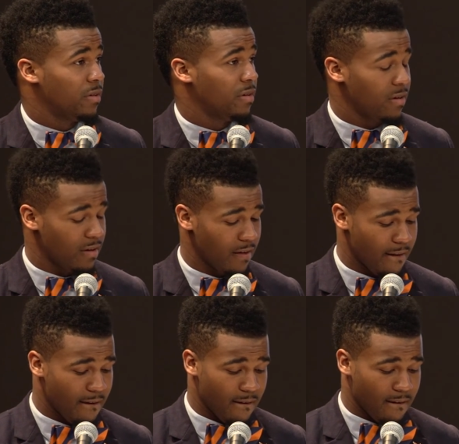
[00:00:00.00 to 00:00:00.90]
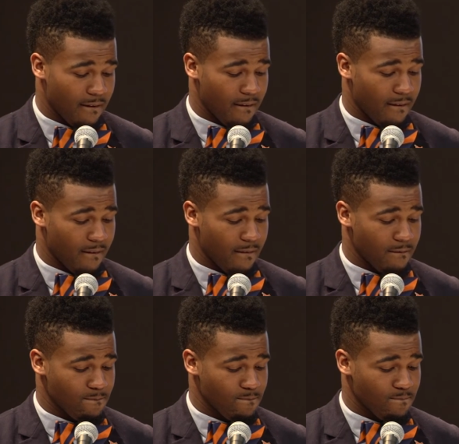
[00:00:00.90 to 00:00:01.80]

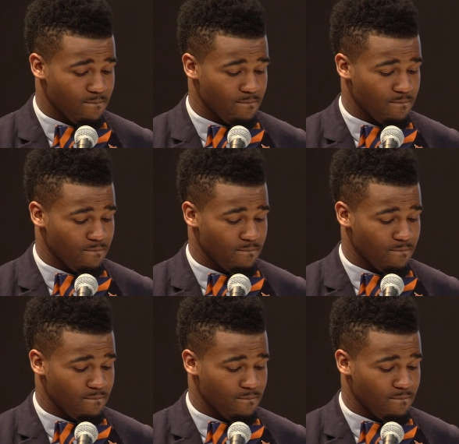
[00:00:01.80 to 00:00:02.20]
(silence)